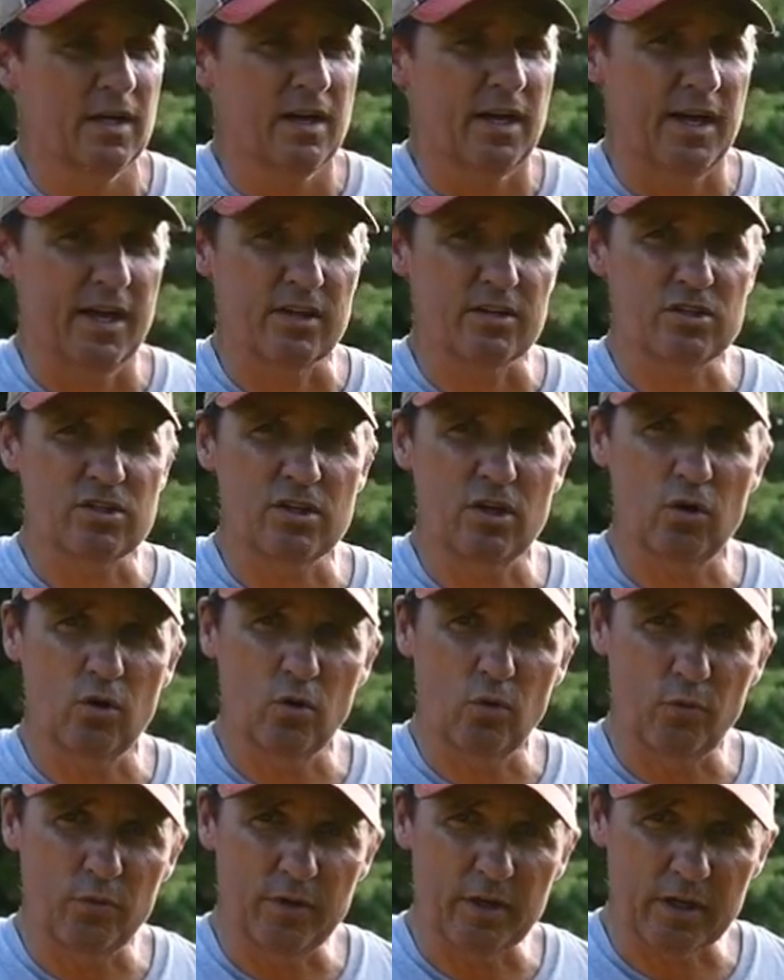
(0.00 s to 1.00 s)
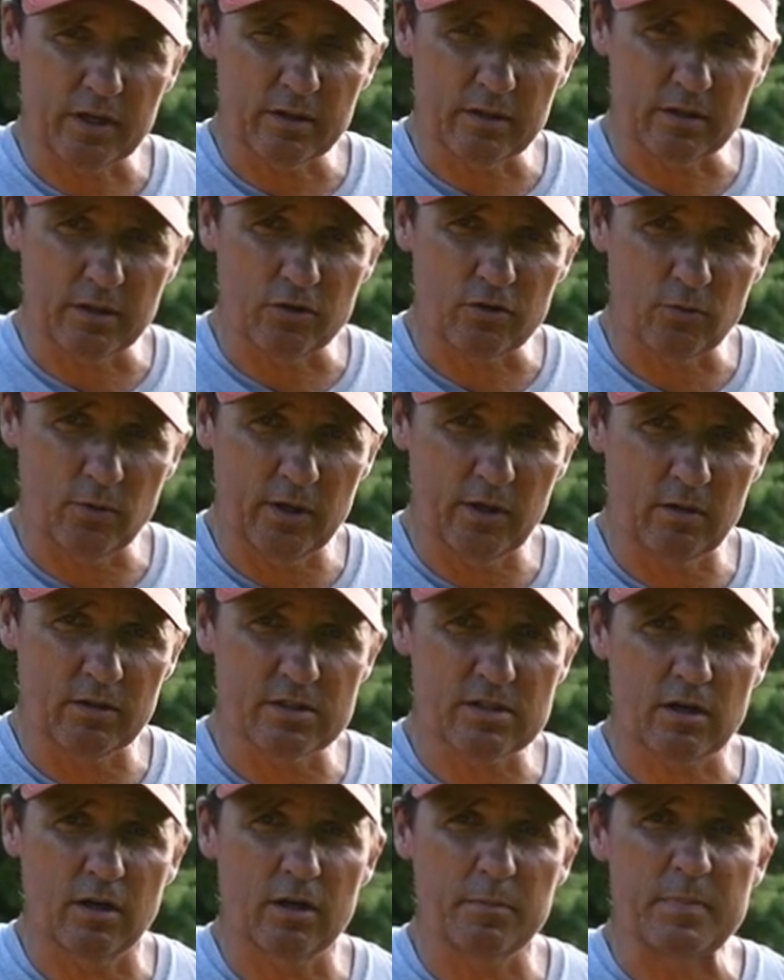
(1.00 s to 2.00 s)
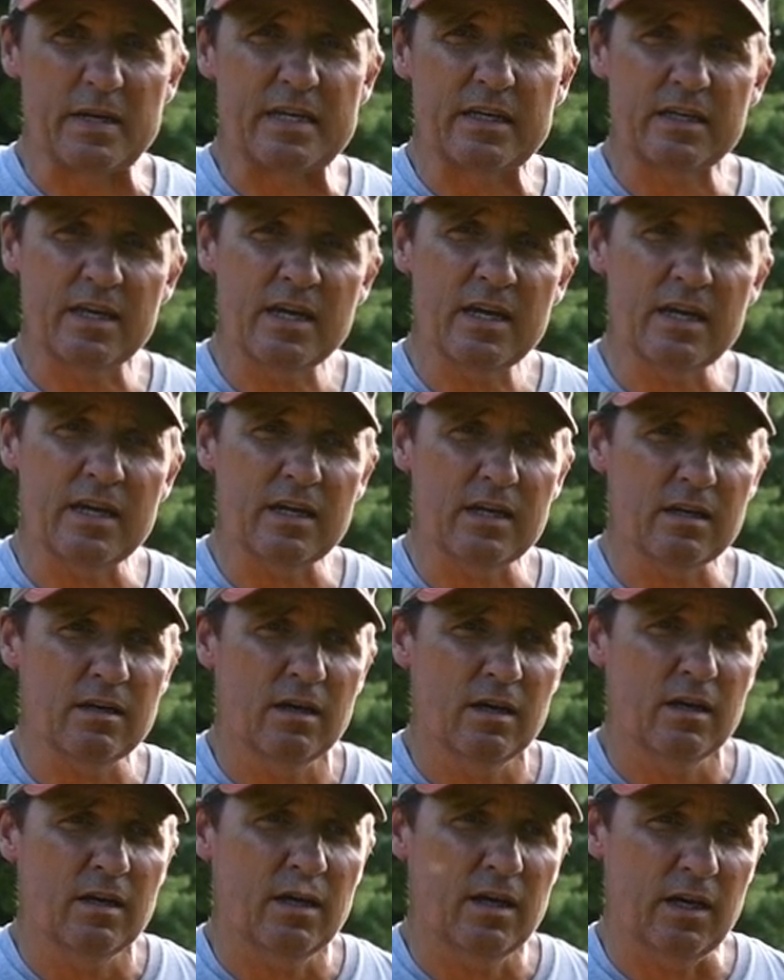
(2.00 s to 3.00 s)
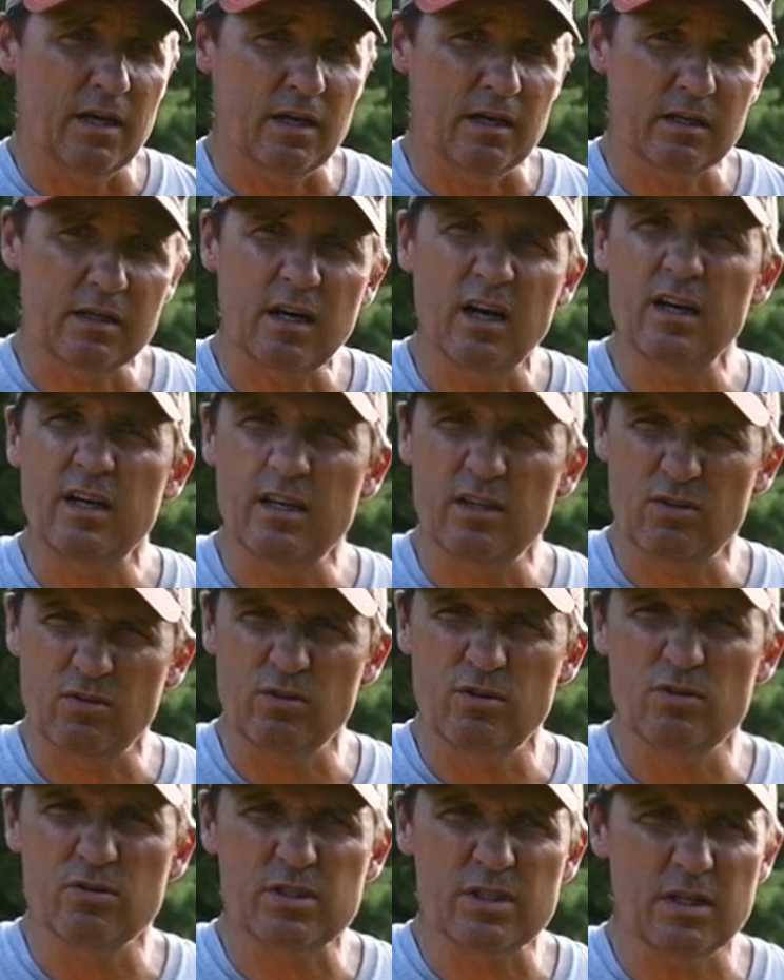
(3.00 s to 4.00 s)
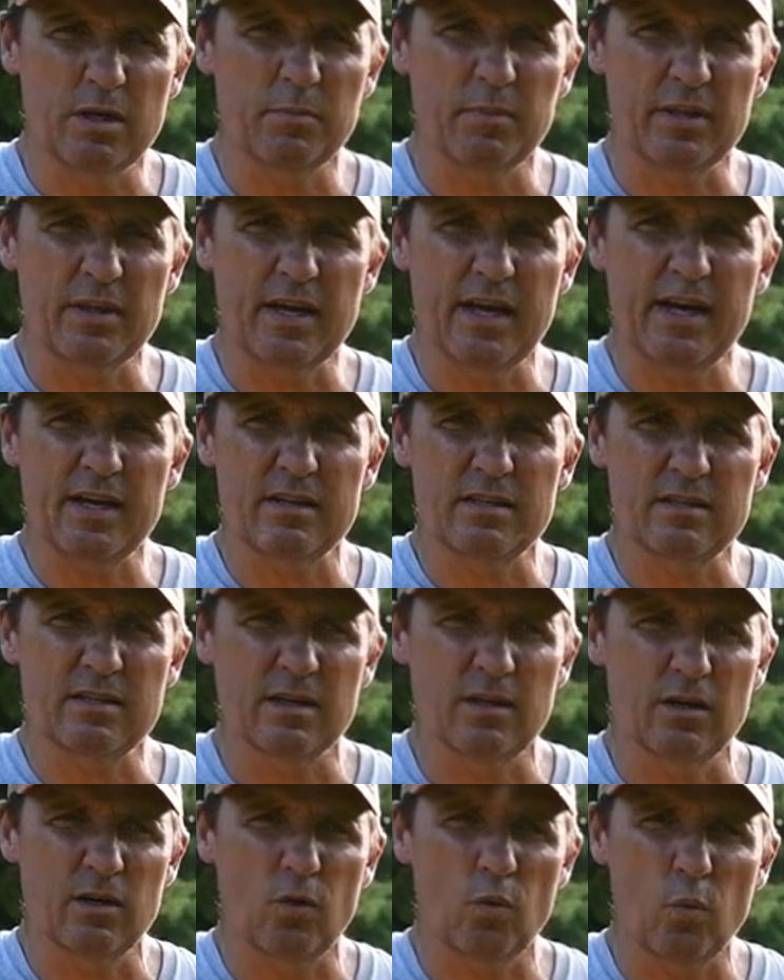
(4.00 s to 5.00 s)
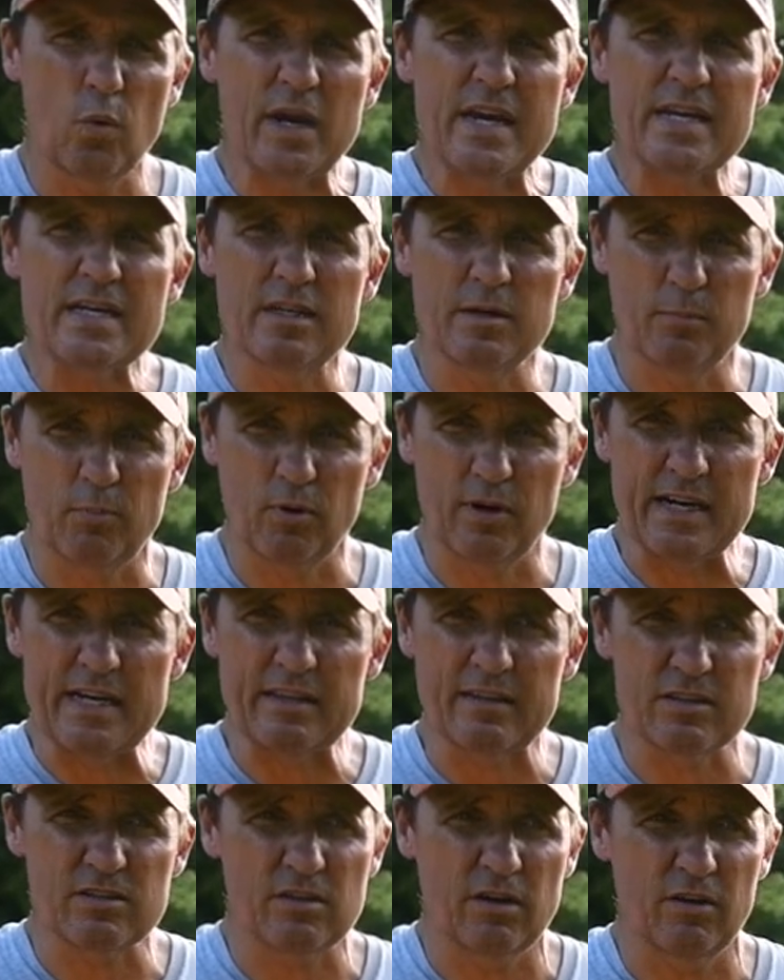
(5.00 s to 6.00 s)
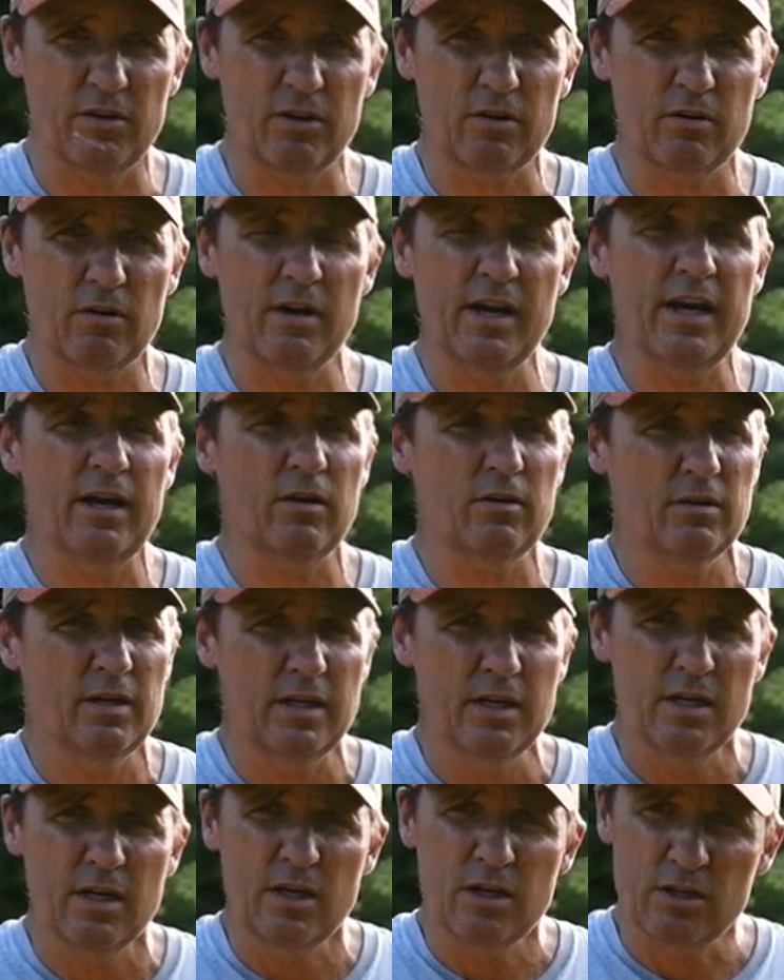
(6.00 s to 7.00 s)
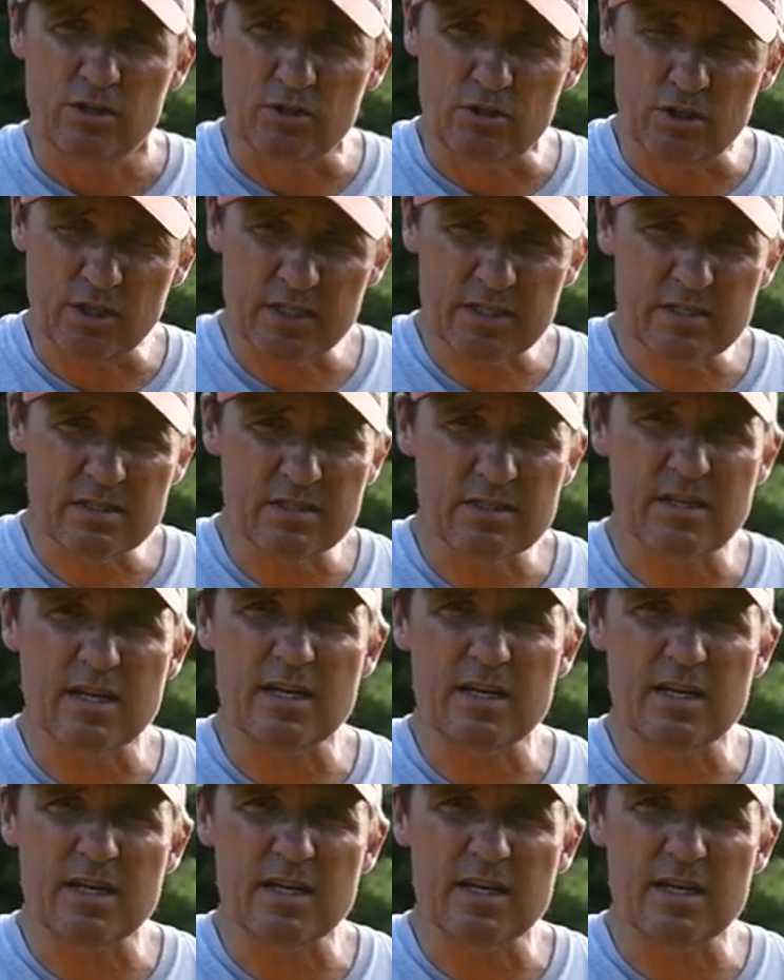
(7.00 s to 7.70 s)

And so the, the drill is going to be key in cutting through some of that uh, weed debris that's on the ground just